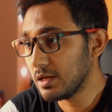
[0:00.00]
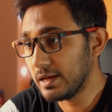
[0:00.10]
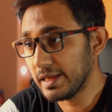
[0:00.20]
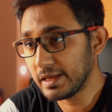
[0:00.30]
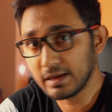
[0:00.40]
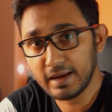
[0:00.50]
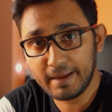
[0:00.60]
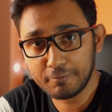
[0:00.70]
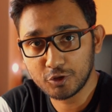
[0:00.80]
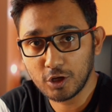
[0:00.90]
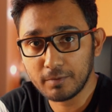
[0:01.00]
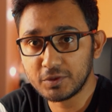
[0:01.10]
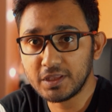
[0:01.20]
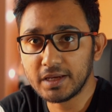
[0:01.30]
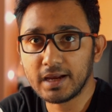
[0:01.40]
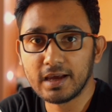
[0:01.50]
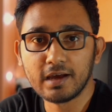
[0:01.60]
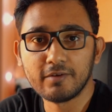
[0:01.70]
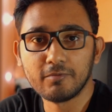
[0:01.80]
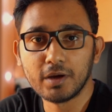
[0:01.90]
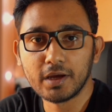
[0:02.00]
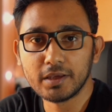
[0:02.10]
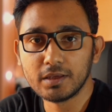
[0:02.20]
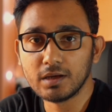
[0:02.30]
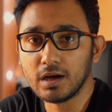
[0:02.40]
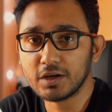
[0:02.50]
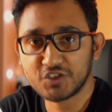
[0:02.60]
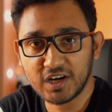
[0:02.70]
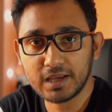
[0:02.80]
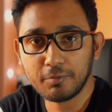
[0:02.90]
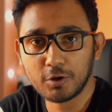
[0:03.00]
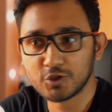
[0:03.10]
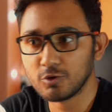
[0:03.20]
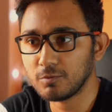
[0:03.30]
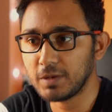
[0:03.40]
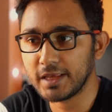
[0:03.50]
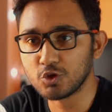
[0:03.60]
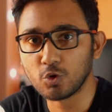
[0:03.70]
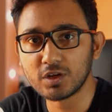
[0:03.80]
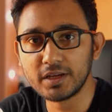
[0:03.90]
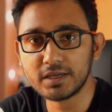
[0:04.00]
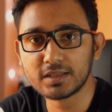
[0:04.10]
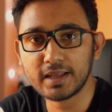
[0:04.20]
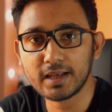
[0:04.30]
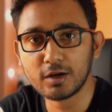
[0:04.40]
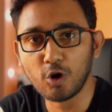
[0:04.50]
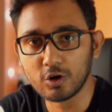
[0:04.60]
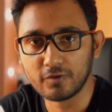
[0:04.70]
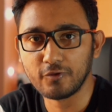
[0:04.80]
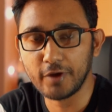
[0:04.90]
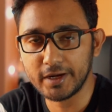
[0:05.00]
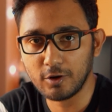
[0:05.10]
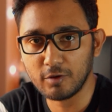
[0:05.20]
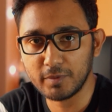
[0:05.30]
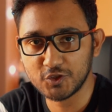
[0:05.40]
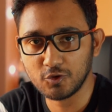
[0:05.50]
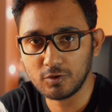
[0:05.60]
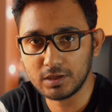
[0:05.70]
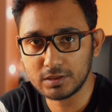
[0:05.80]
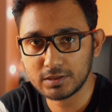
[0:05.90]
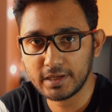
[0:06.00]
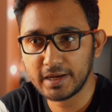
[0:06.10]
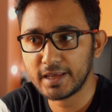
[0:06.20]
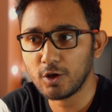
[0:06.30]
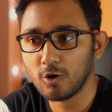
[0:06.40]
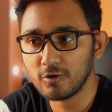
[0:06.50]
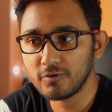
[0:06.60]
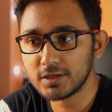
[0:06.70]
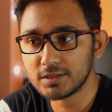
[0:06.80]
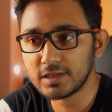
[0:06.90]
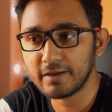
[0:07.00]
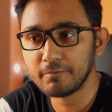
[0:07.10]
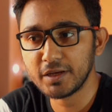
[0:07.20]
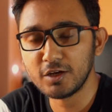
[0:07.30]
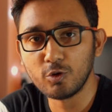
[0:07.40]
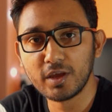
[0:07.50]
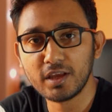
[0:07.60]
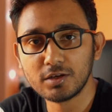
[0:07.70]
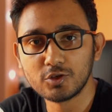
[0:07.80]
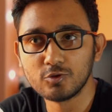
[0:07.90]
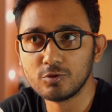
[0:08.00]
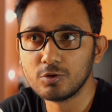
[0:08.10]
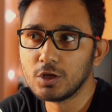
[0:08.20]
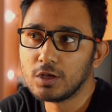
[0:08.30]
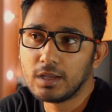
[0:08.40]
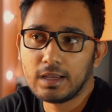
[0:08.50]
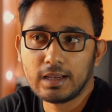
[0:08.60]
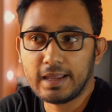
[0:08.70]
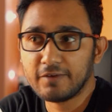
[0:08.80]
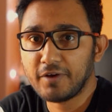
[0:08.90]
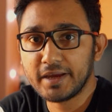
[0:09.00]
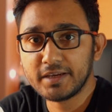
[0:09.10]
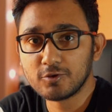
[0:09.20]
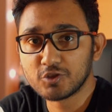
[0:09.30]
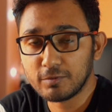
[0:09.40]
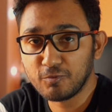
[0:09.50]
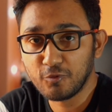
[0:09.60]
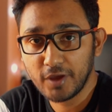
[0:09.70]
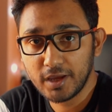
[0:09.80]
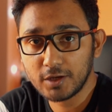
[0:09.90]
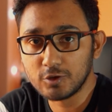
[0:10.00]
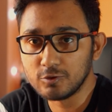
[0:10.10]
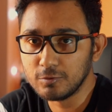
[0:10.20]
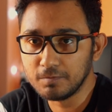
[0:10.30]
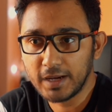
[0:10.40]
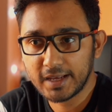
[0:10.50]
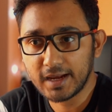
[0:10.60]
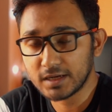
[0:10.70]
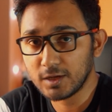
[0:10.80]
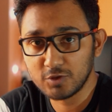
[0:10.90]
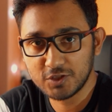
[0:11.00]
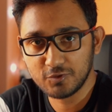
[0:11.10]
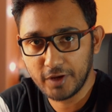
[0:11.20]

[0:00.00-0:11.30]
laptop, then I have my tripod, so like totally it's like a lot of weight on my shoulders, and I always have been looking to like find out some way to like cut down this